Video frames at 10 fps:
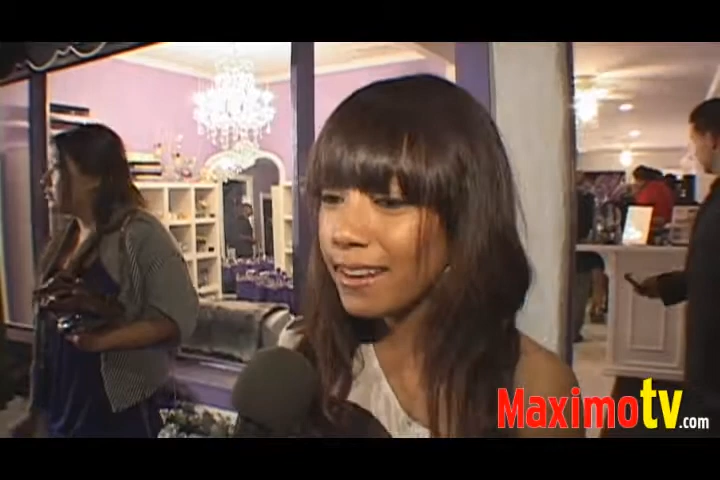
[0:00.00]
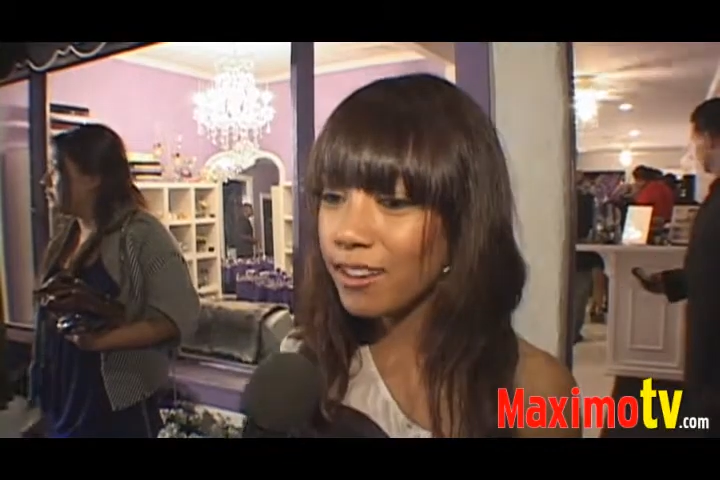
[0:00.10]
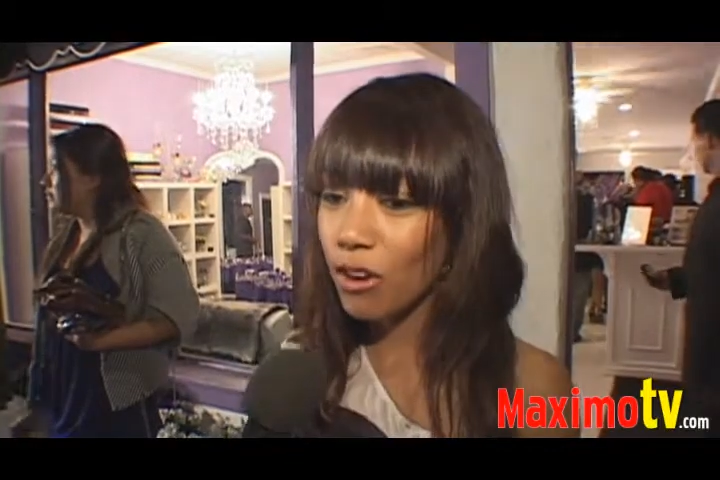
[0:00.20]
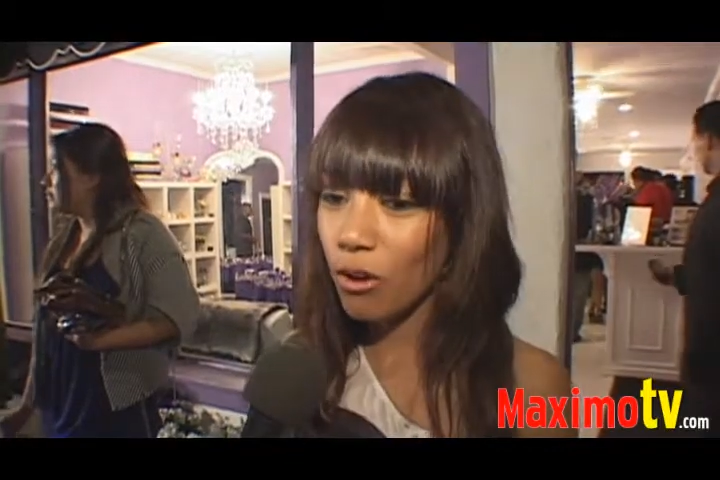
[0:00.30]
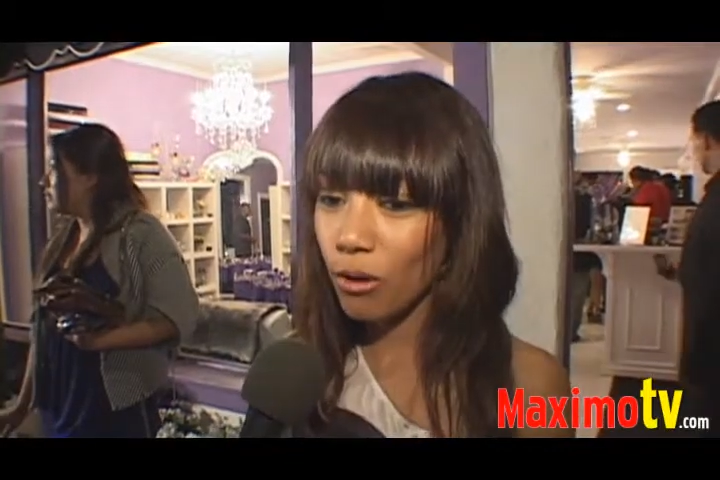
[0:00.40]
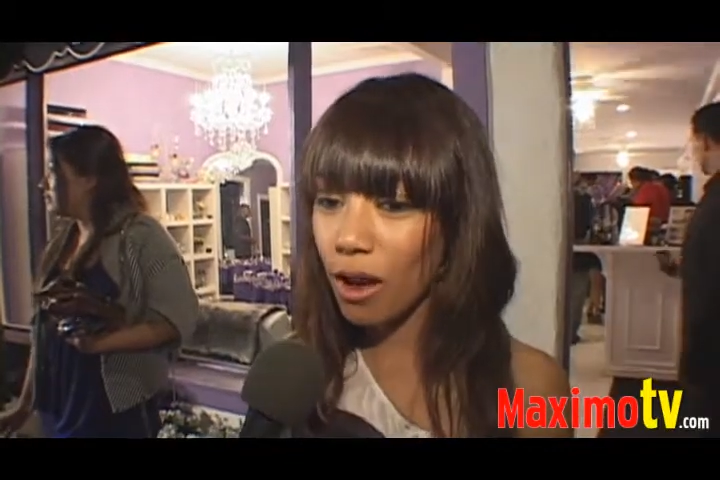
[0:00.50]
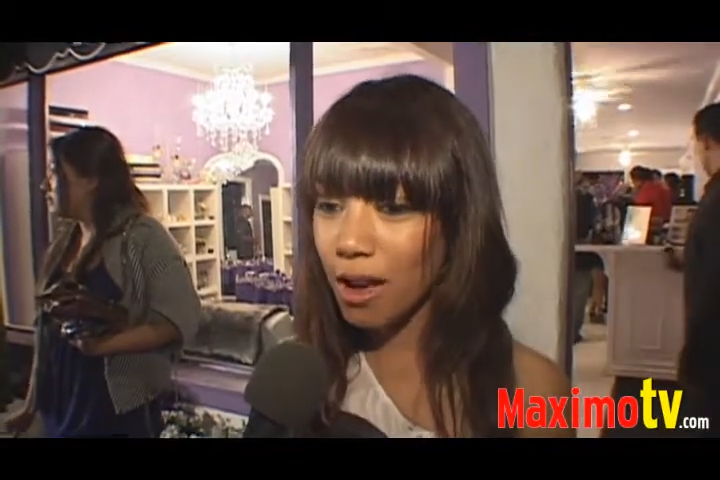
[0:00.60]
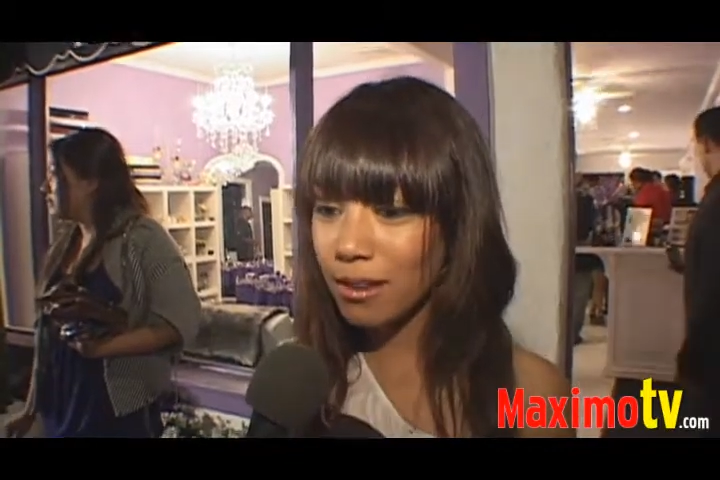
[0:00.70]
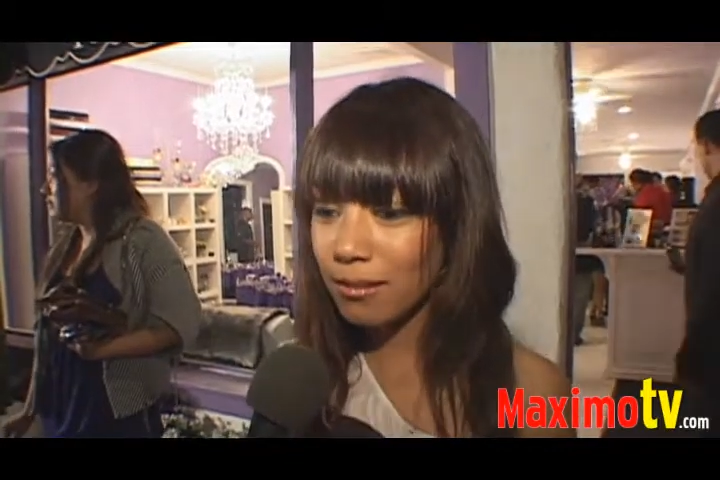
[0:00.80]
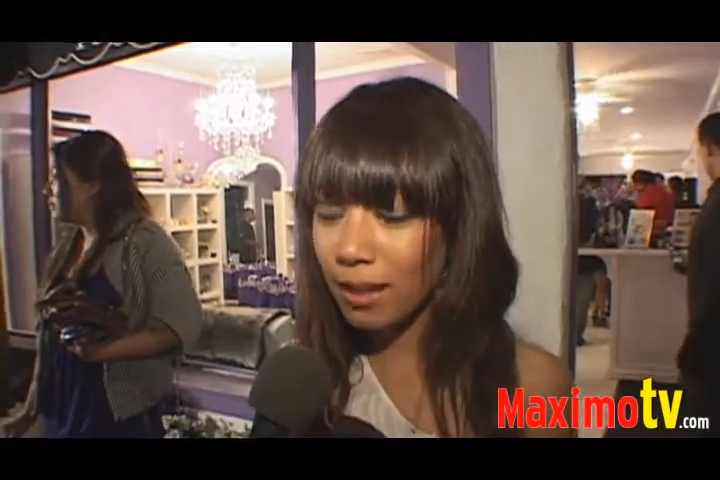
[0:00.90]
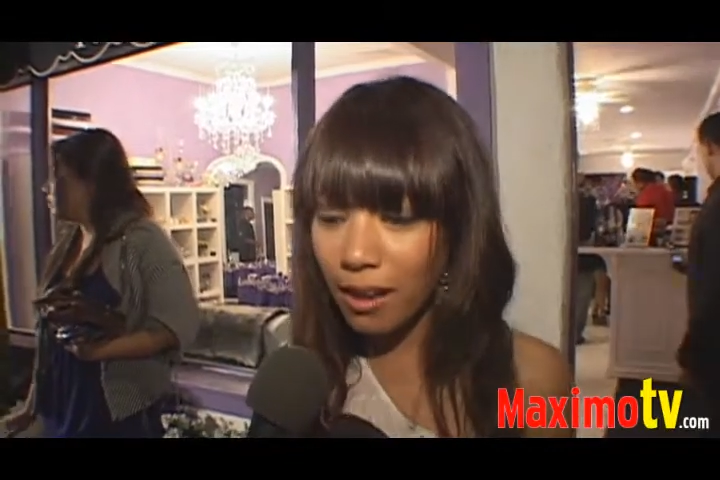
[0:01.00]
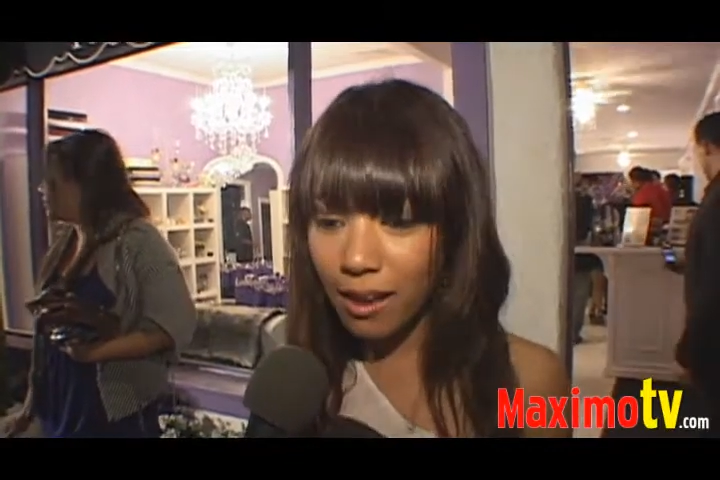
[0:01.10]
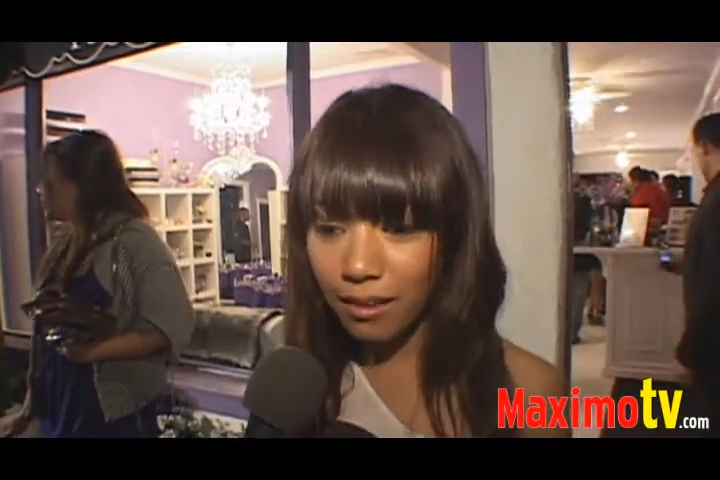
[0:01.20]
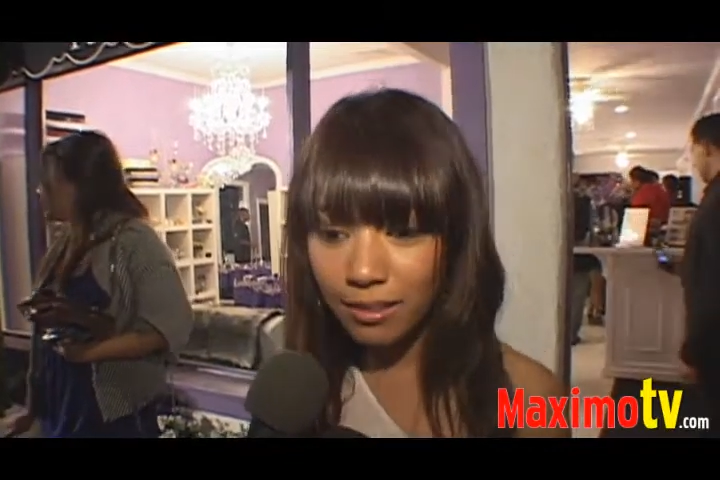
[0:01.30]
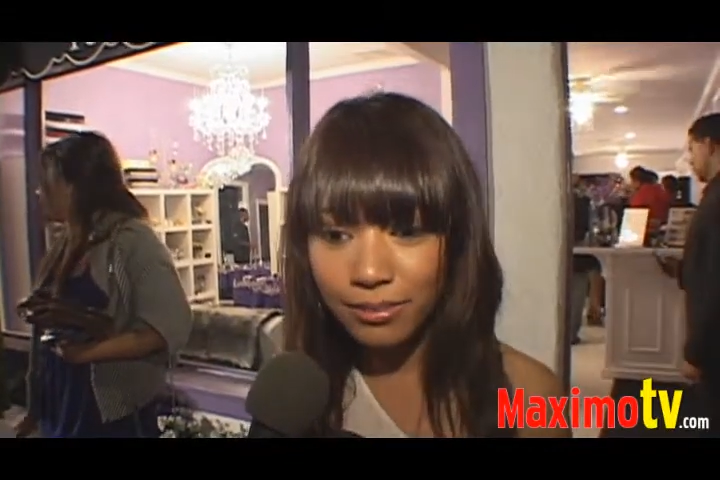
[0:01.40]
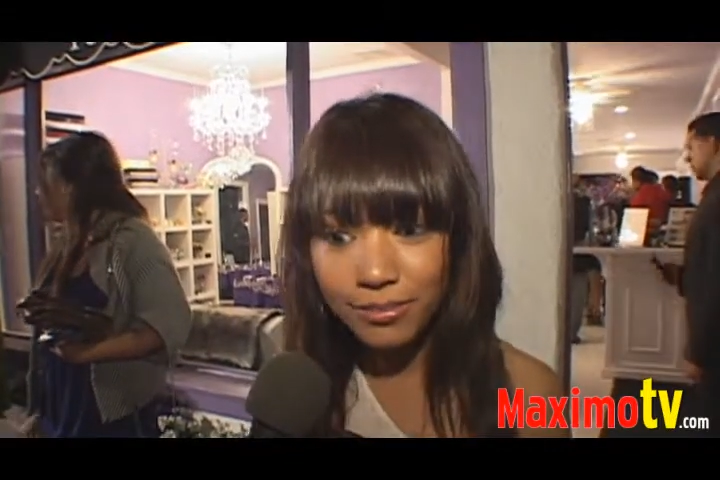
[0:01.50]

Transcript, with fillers: you know, uh,